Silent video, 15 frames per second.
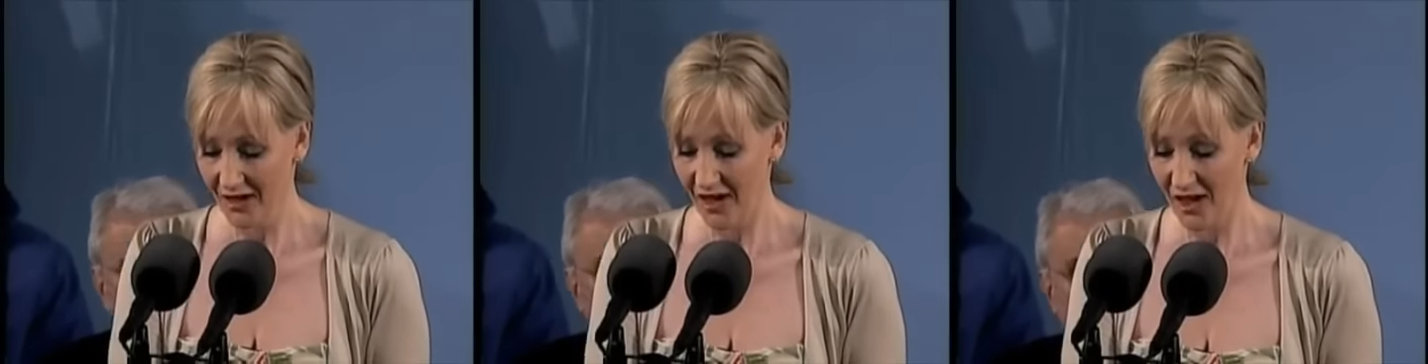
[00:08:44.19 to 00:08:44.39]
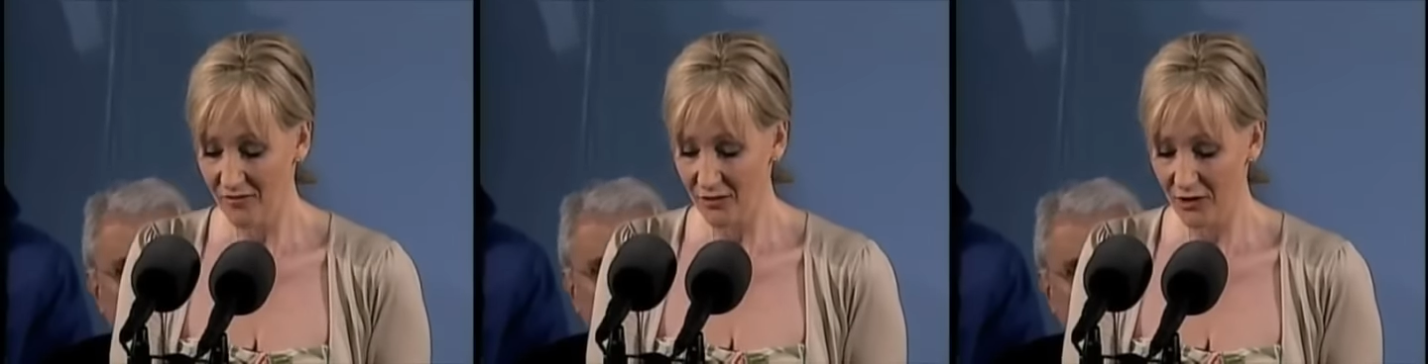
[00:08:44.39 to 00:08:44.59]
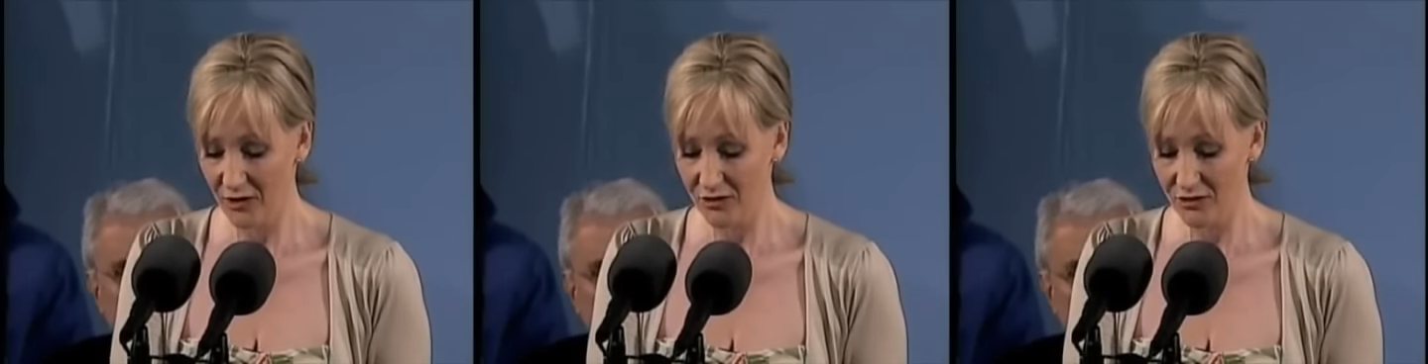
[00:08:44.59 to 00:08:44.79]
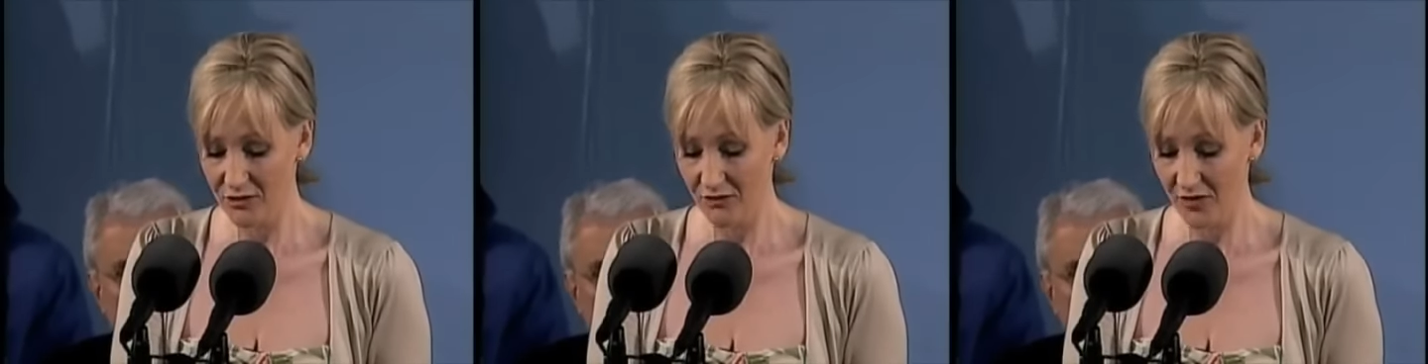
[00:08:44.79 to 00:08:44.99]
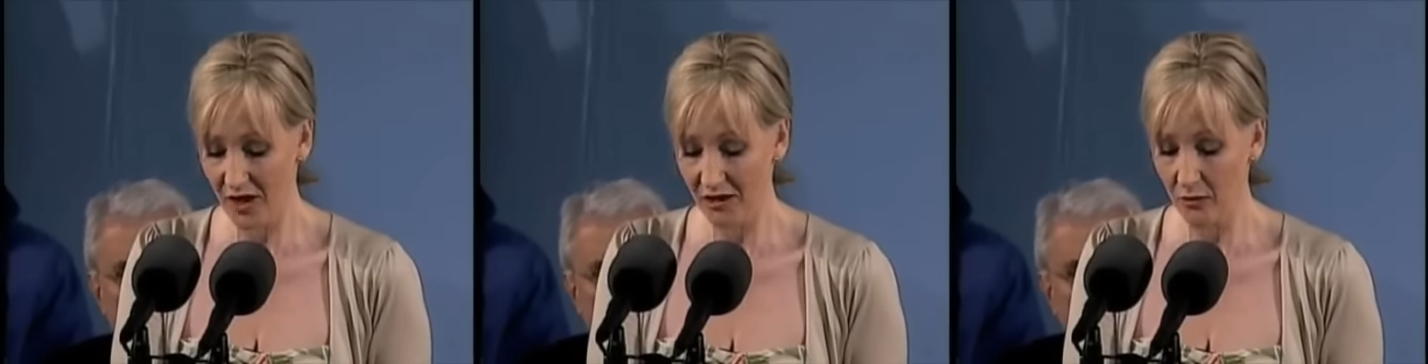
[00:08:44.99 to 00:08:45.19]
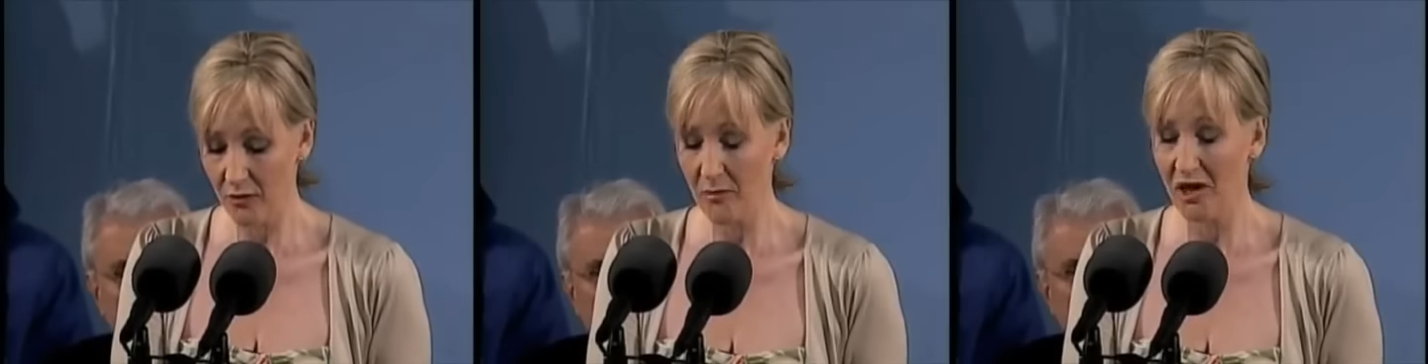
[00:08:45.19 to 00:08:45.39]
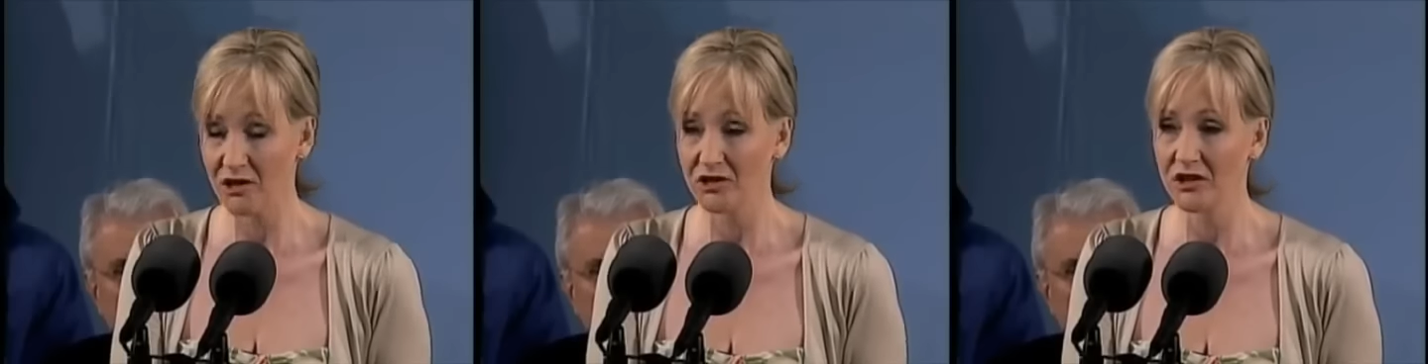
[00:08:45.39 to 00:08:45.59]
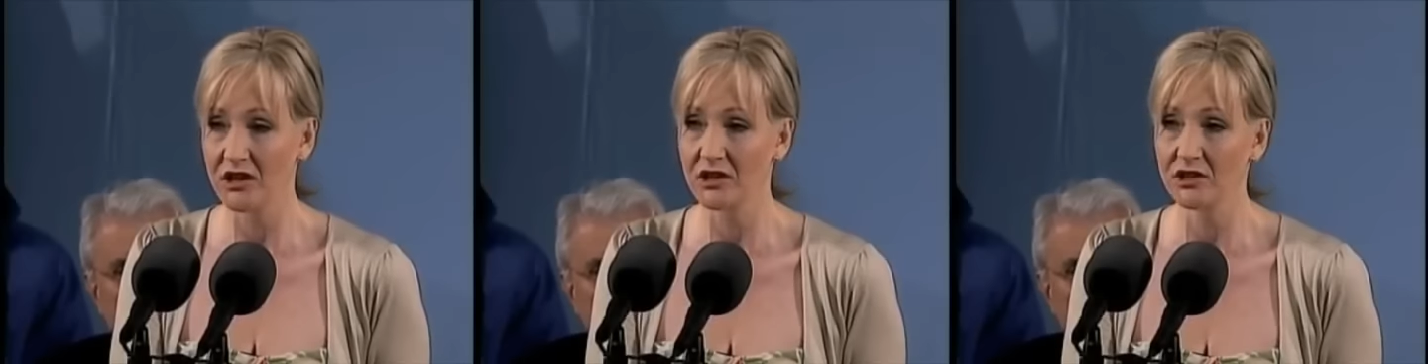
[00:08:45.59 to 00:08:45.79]
I have learnt to value
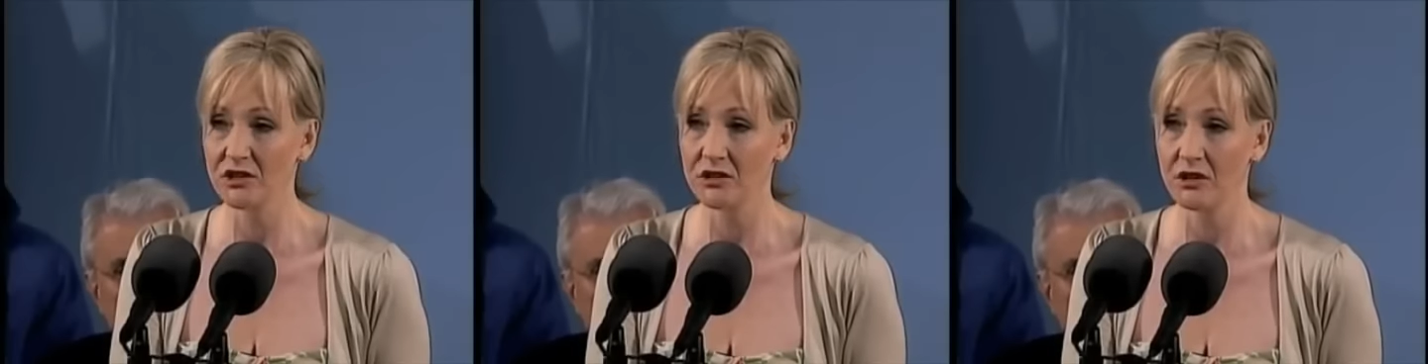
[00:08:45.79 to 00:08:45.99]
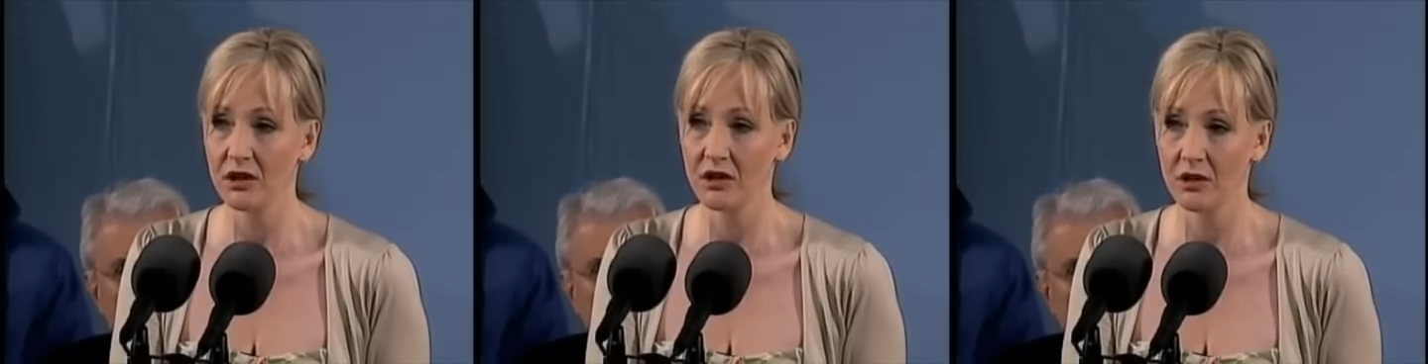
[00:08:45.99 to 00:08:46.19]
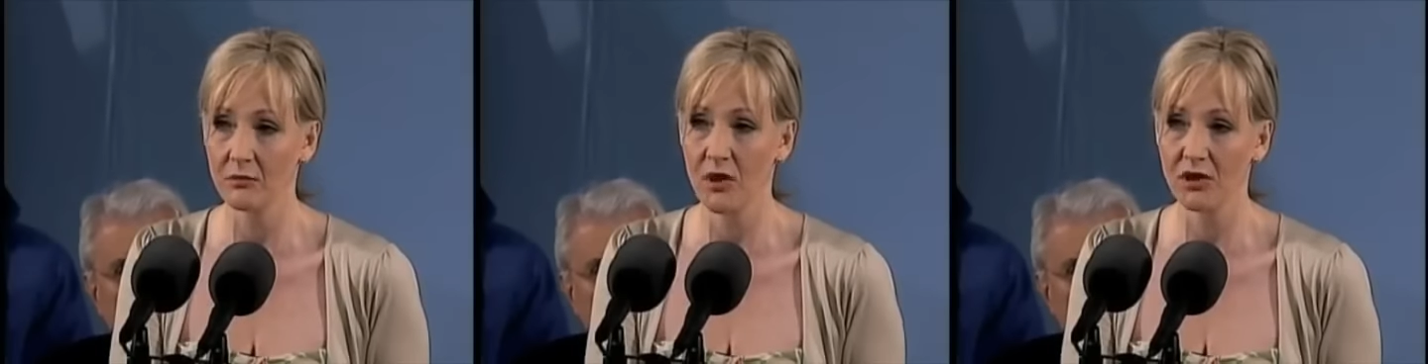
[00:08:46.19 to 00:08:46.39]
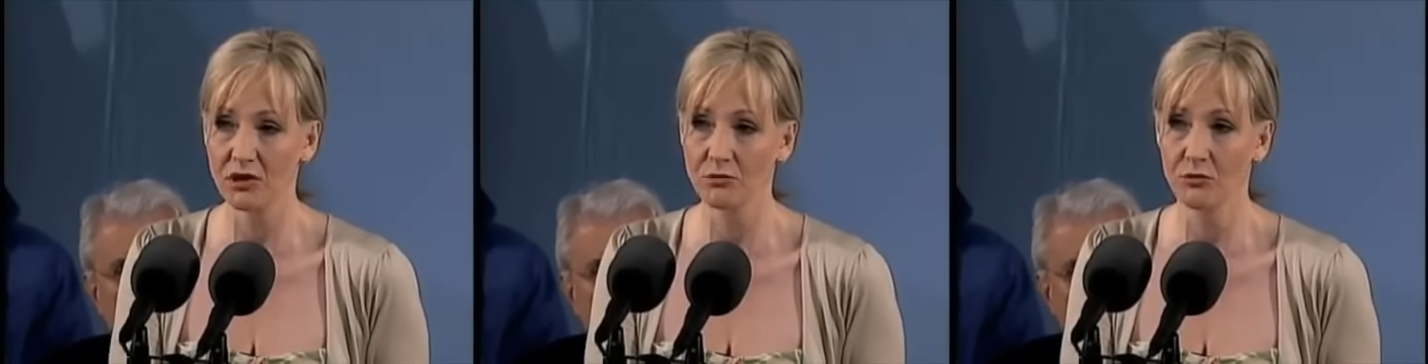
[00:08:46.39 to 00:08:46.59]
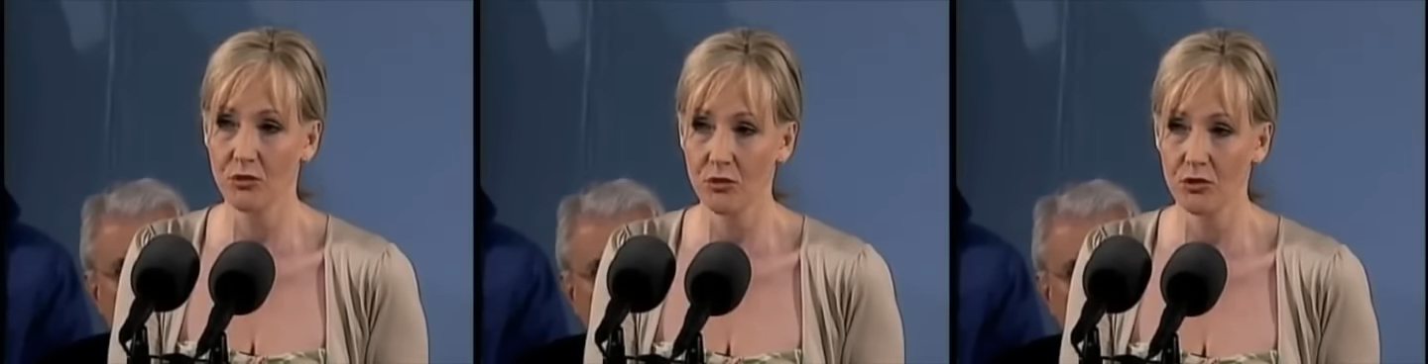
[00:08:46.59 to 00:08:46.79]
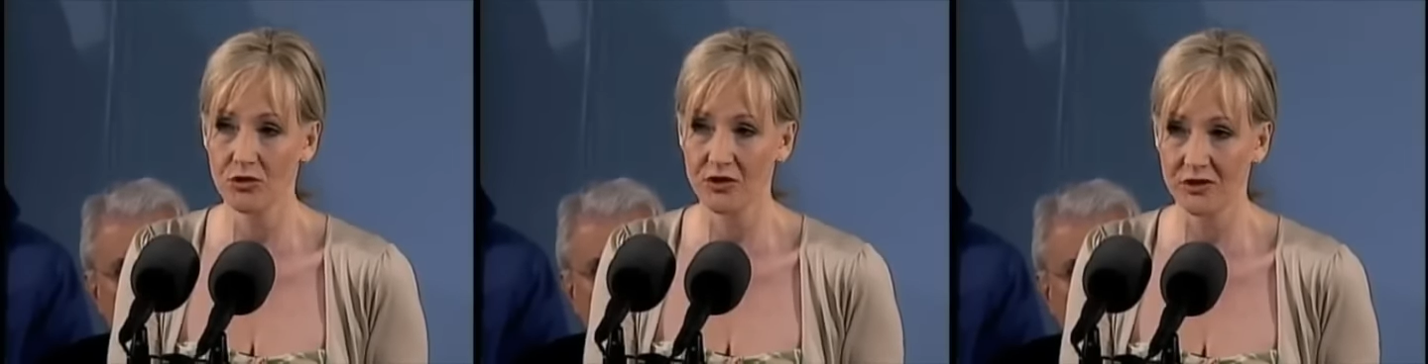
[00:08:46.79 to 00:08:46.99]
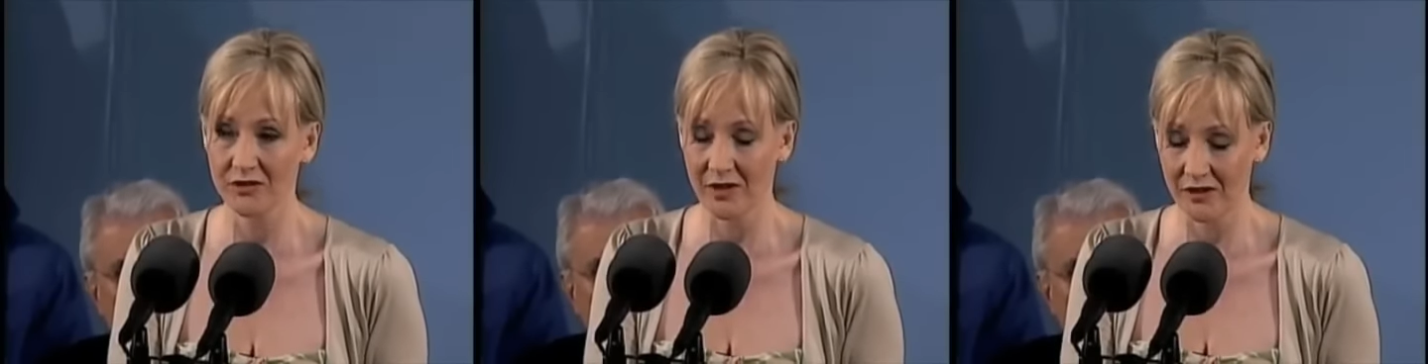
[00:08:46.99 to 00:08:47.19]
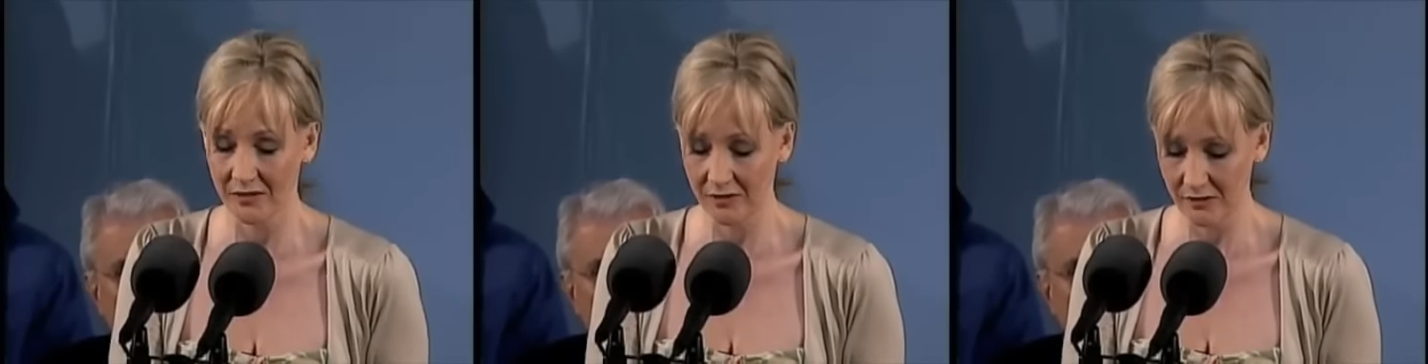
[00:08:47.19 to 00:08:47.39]
imagination in a much broader
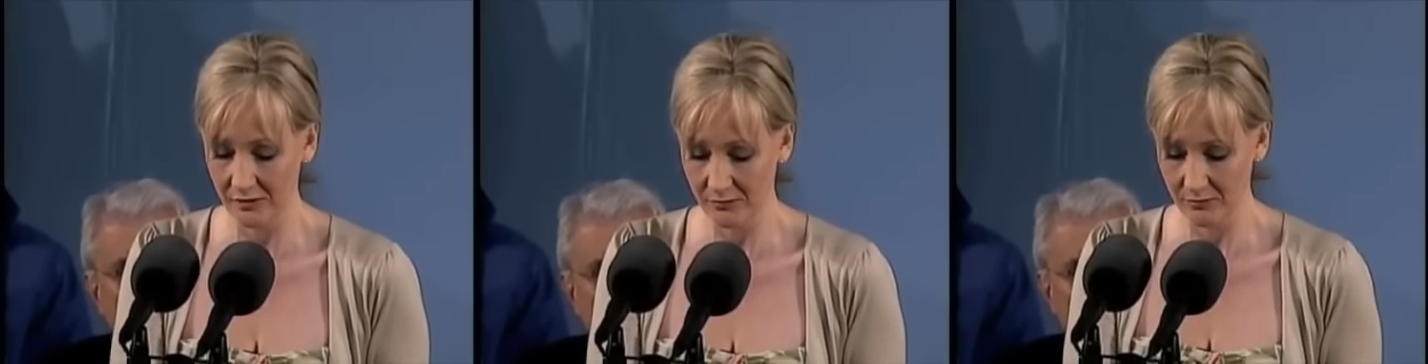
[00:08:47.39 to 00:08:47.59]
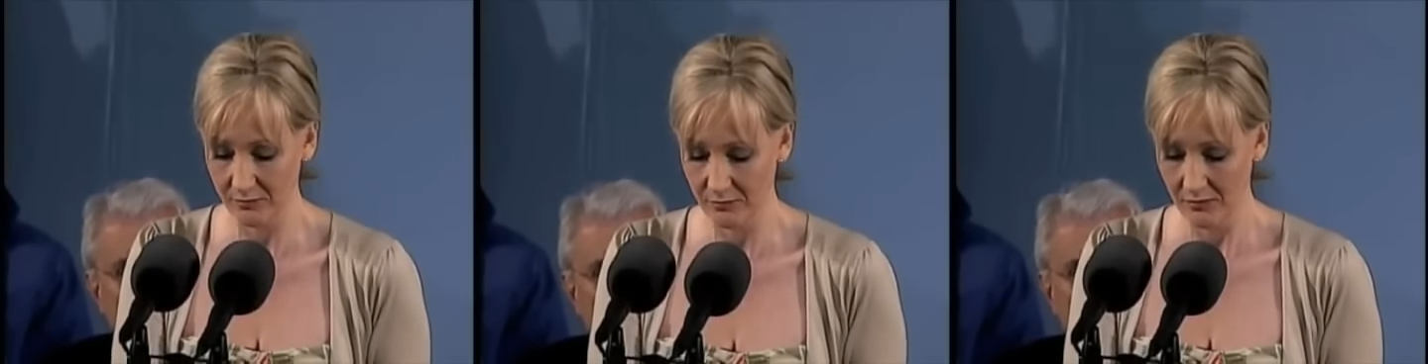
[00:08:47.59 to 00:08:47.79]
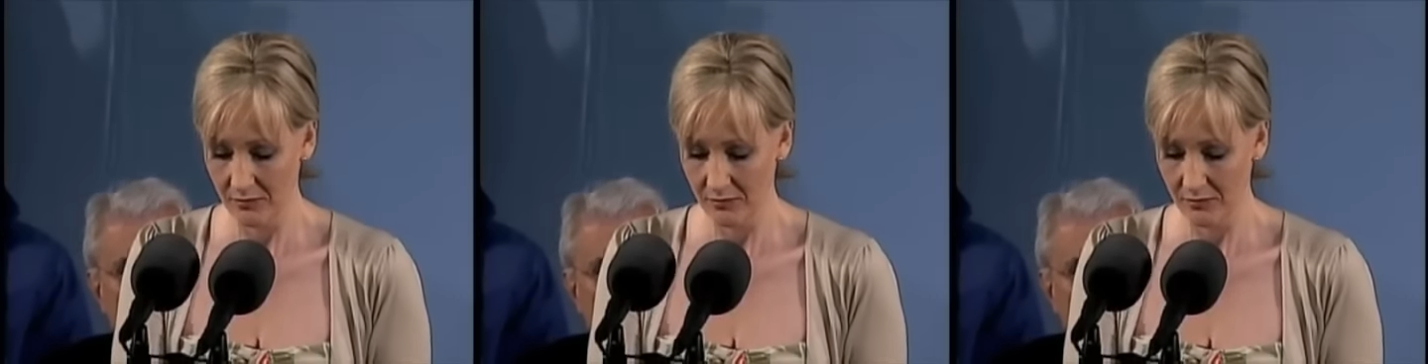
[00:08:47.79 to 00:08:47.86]
sense.